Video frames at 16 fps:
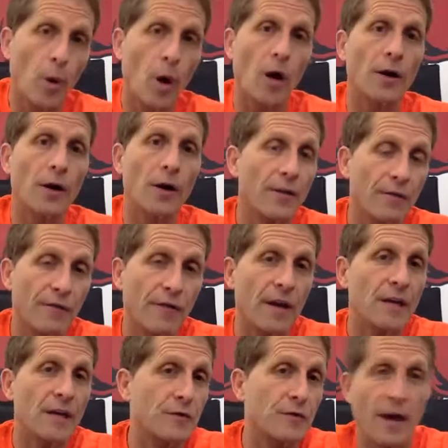of his
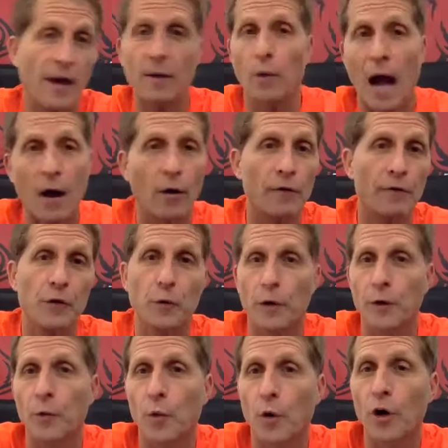family, however you want to
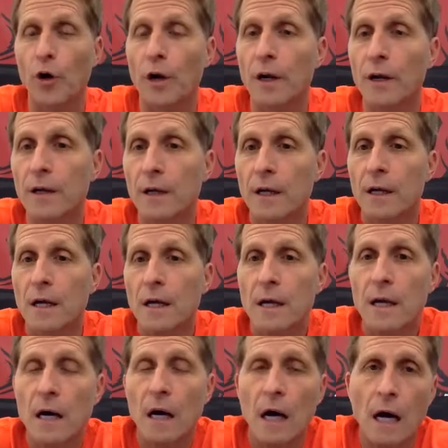word it.
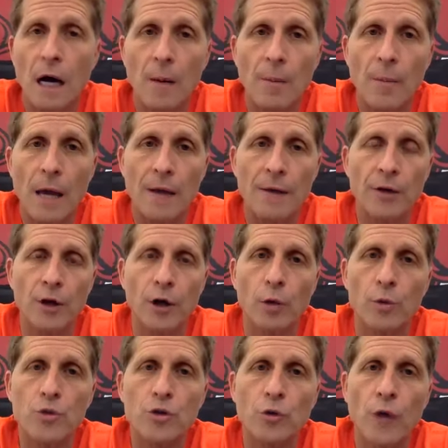And, you know, it
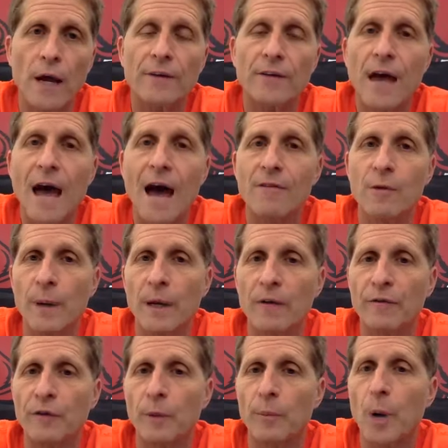was great to have him at a
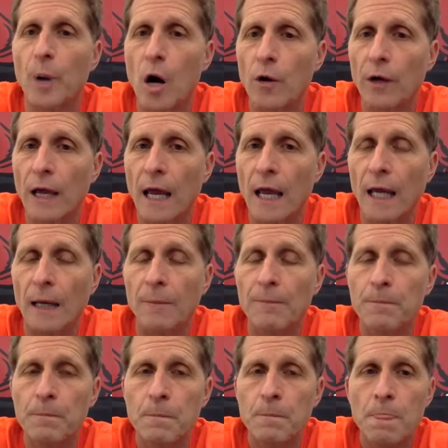football game.
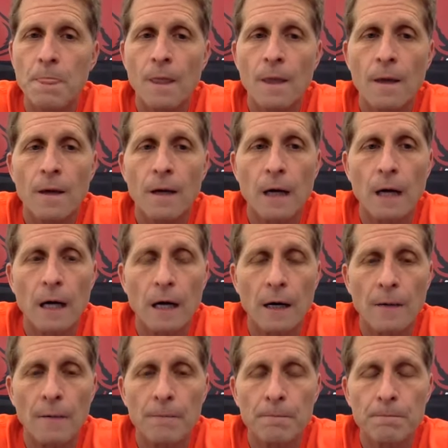
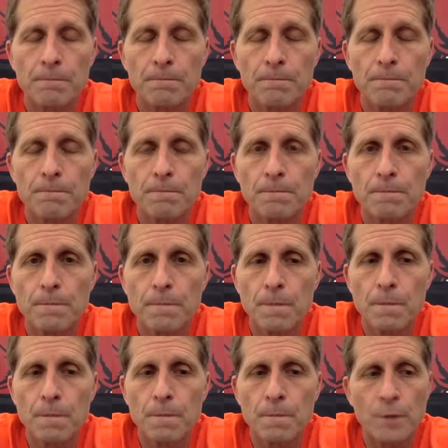You
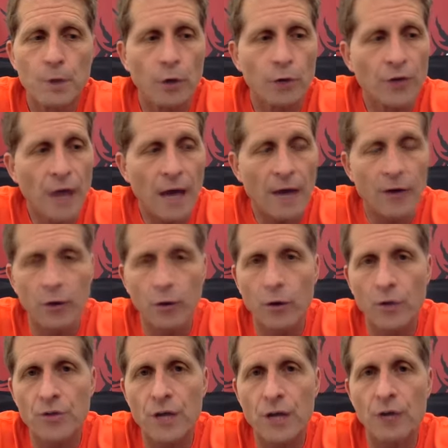know, Daniel
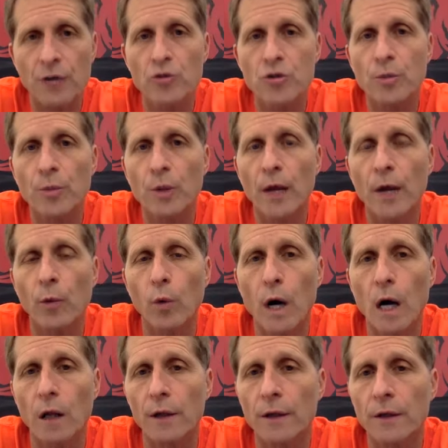continues to play
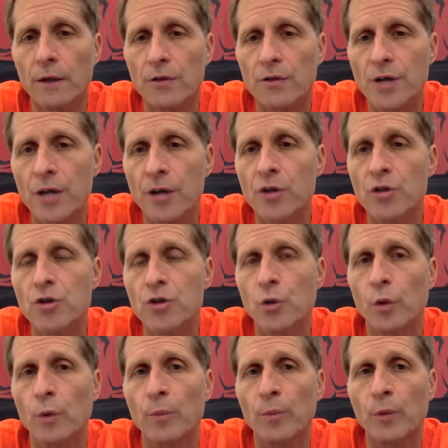well. He continues
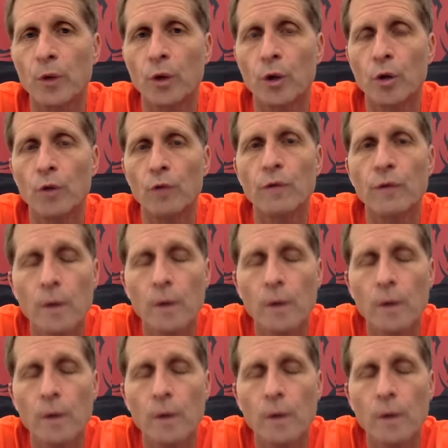to improve.